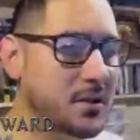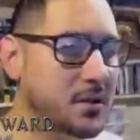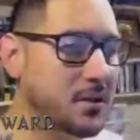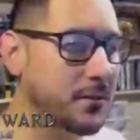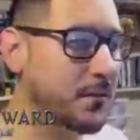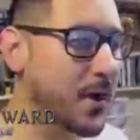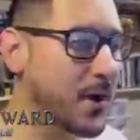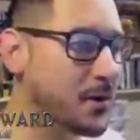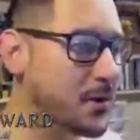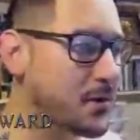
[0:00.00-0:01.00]
the
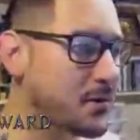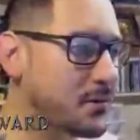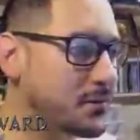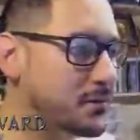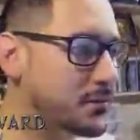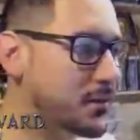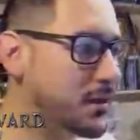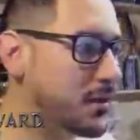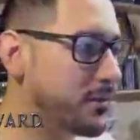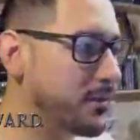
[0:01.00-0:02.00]
variety and the
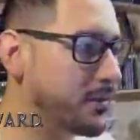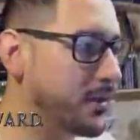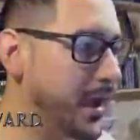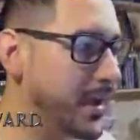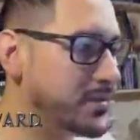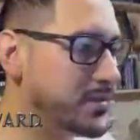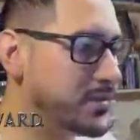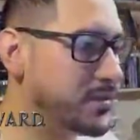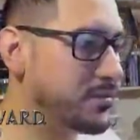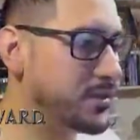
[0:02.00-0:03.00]
different
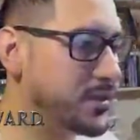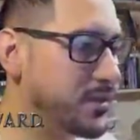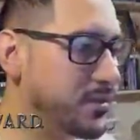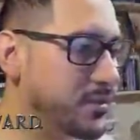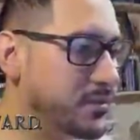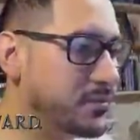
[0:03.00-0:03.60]
lands you proceed through.